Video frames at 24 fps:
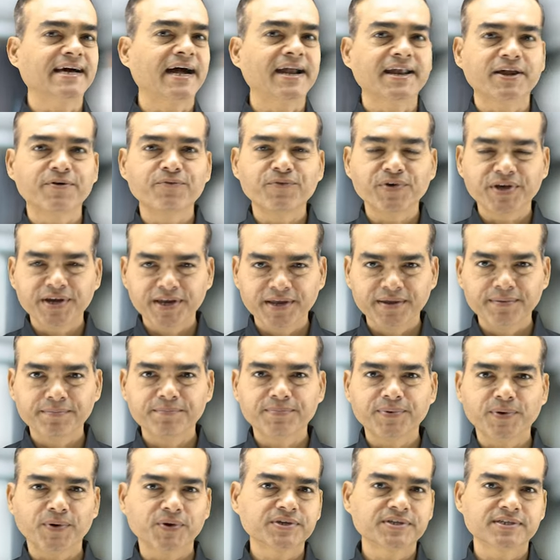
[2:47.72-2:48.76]
that are very
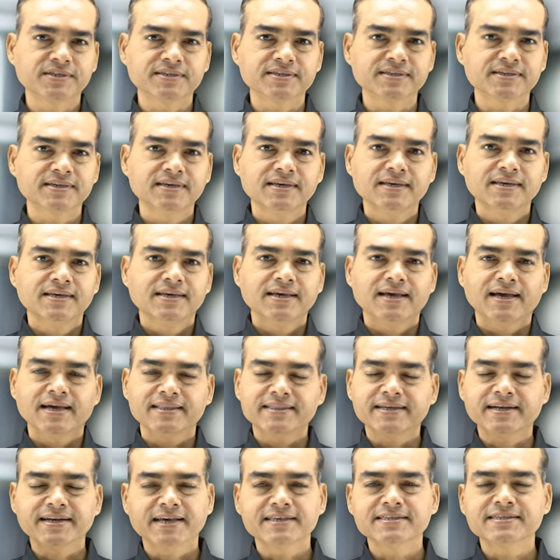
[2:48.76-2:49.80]
important
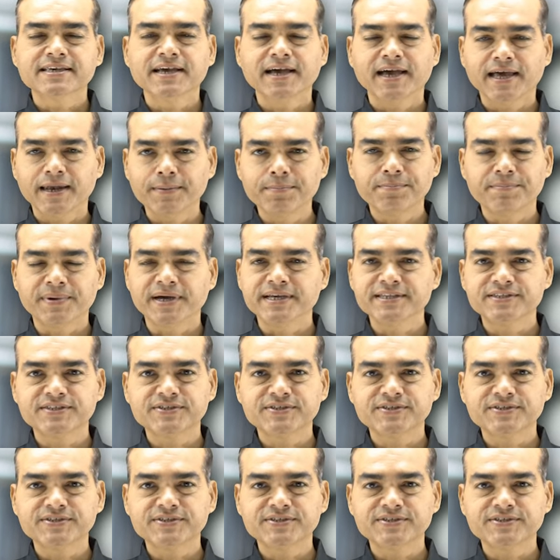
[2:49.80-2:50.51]
and that has helped my